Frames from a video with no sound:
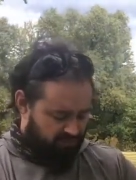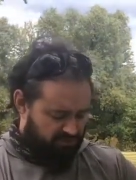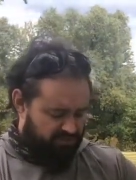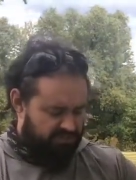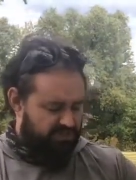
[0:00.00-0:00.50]
So
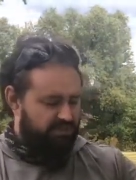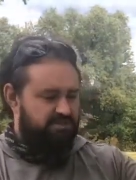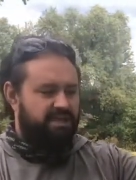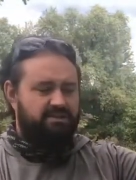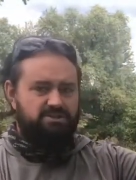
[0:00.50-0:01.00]
essentially you
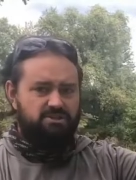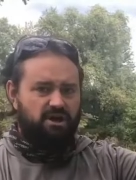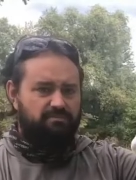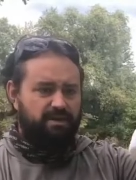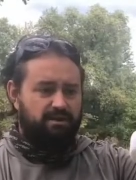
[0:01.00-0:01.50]
take the
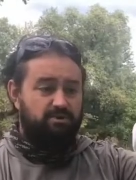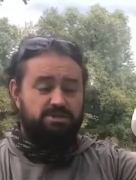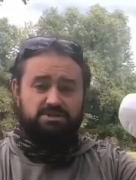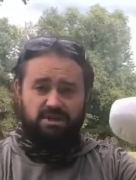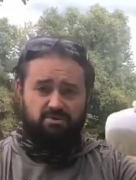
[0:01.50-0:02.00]
chalk bag,
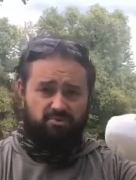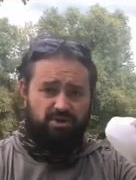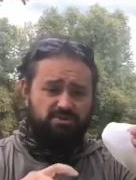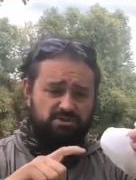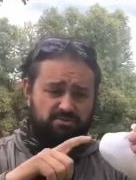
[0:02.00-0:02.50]
which is a
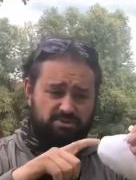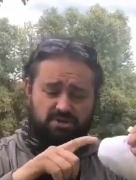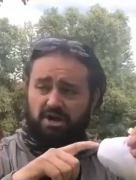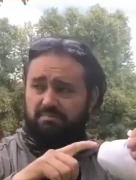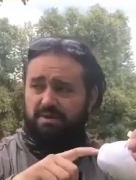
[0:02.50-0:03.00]
reusable
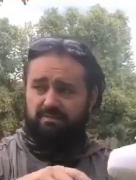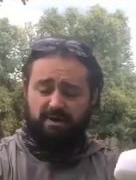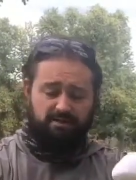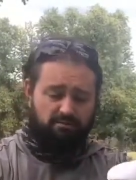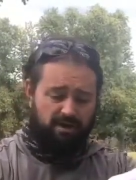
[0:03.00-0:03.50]
chalk bag,
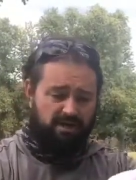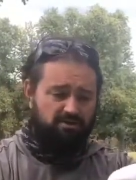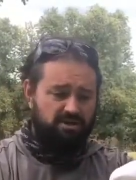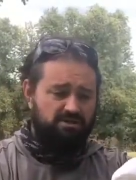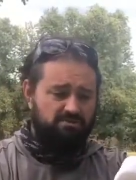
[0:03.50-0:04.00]
by the way.
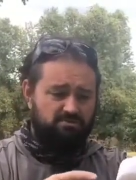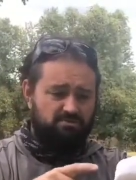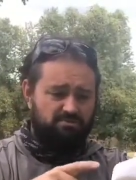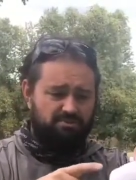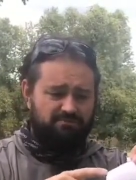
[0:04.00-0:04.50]
You can
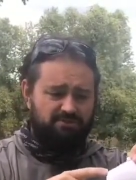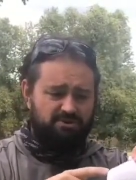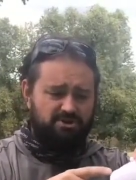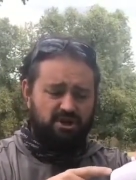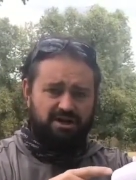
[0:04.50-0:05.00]

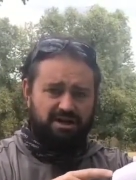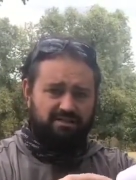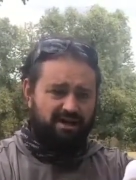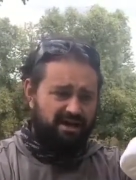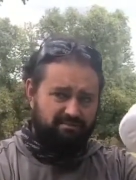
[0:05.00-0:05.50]
refill chalk
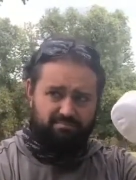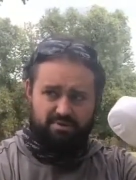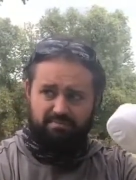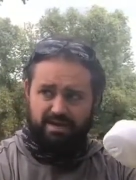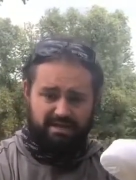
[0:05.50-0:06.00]
online and
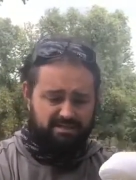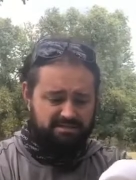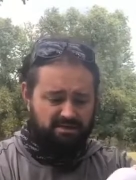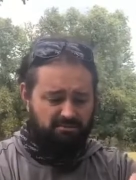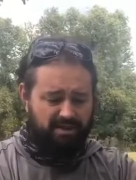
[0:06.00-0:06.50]
put it back in
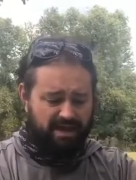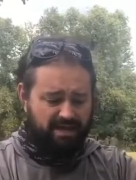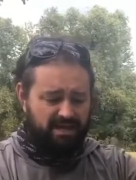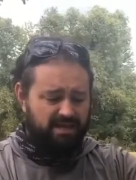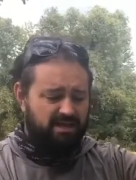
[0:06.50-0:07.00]
this little
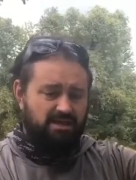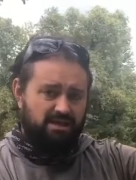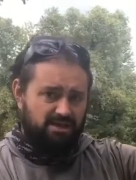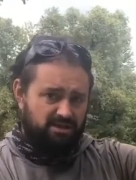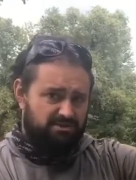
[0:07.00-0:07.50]
baggie. You
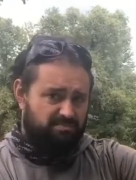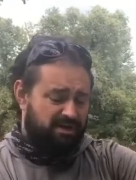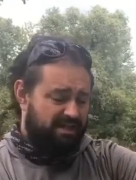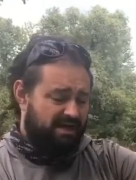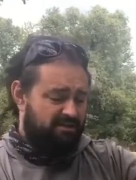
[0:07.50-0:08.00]
just
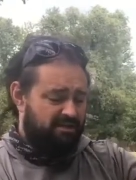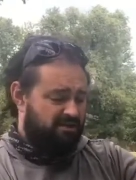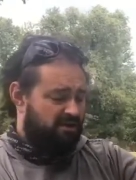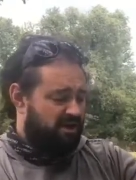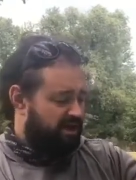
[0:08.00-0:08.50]
put it down in
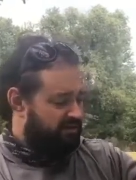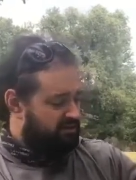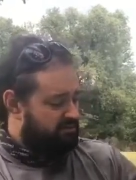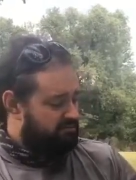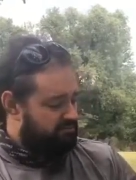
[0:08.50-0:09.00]
there, and I
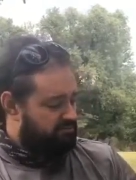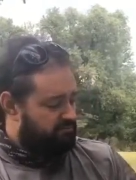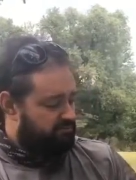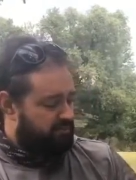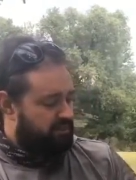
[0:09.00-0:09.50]

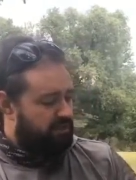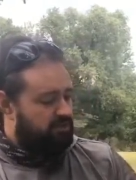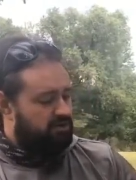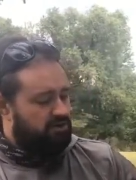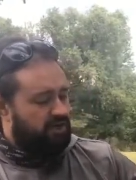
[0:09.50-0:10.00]

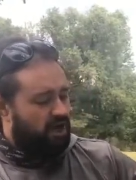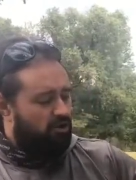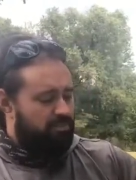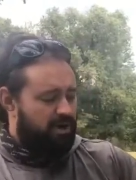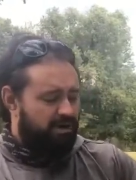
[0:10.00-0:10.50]
literally
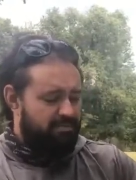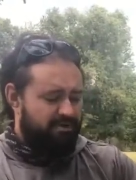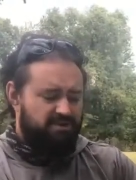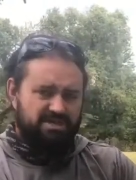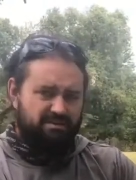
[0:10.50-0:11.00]
open up
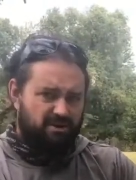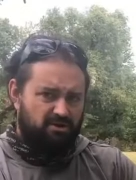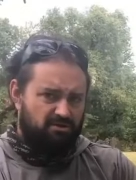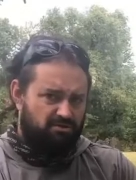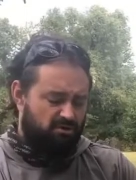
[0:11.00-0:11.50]
every time I
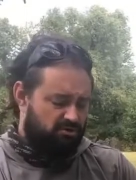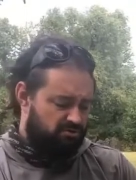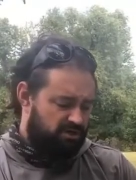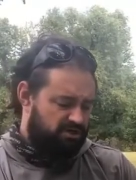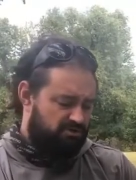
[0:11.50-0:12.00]
go to
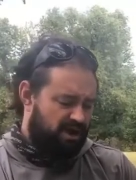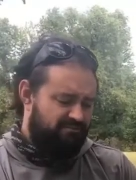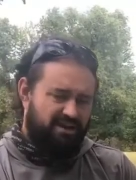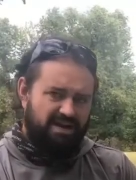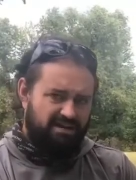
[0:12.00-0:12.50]
throw a
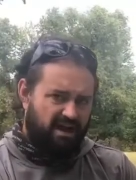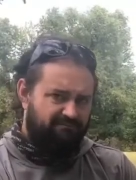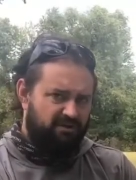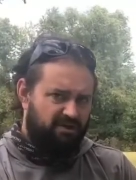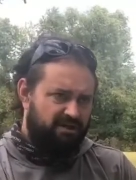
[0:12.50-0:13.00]
drive that I
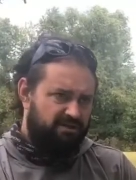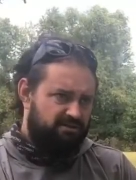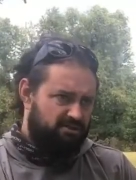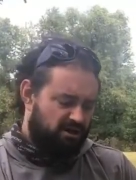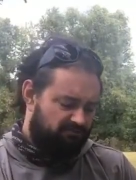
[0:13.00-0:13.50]
feel I need
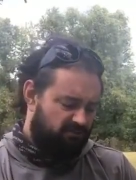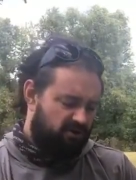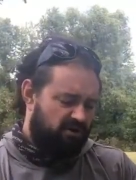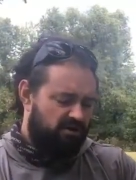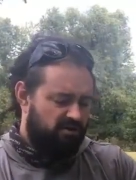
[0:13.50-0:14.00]
the chalk
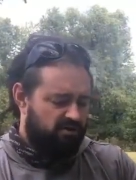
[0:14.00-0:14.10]
for.